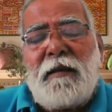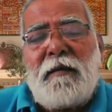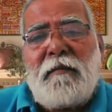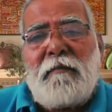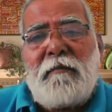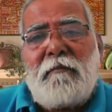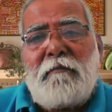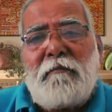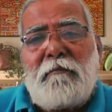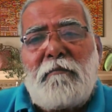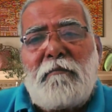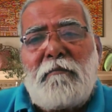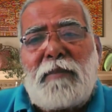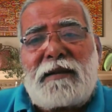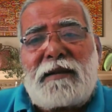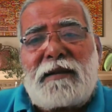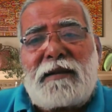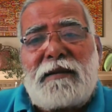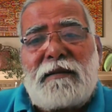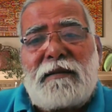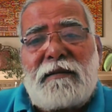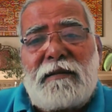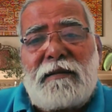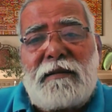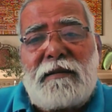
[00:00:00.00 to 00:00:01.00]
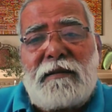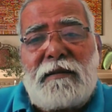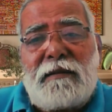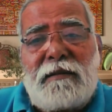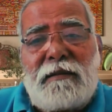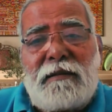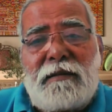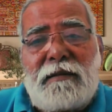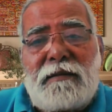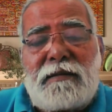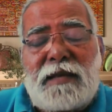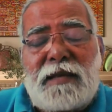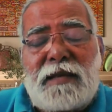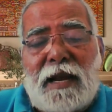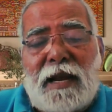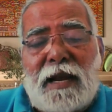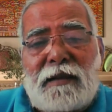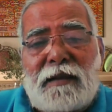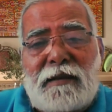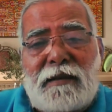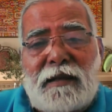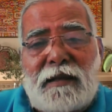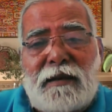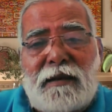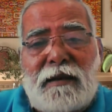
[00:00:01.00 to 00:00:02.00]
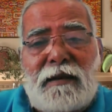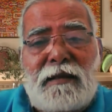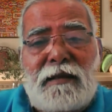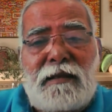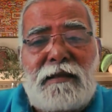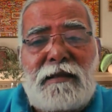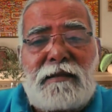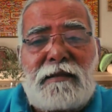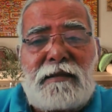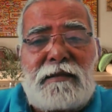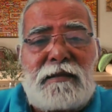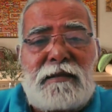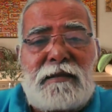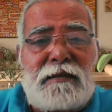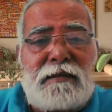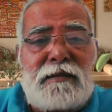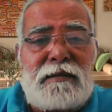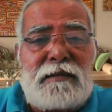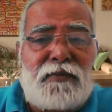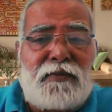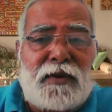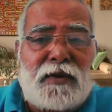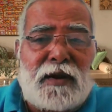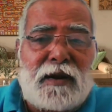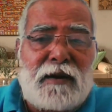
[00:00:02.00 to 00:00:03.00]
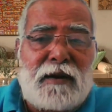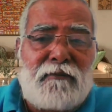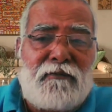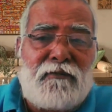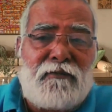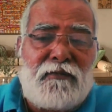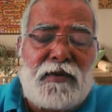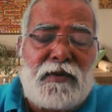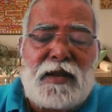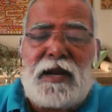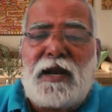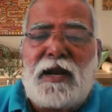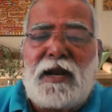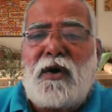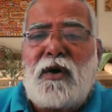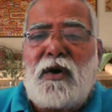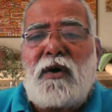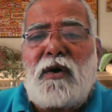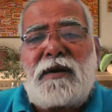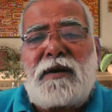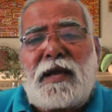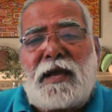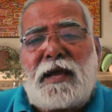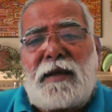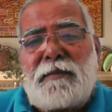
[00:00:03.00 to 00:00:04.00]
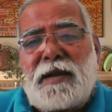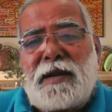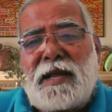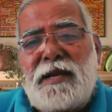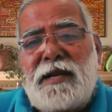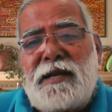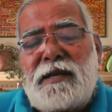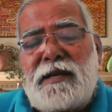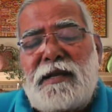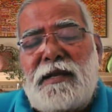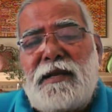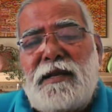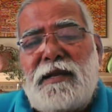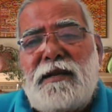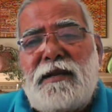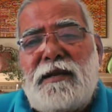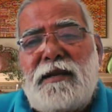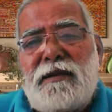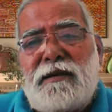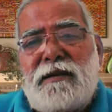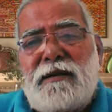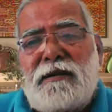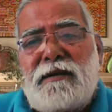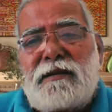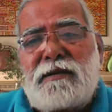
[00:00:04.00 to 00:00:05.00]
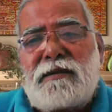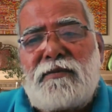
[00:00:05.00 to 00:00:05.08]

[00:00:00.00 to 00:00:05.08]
But Saturn is for a very long time, 19 years.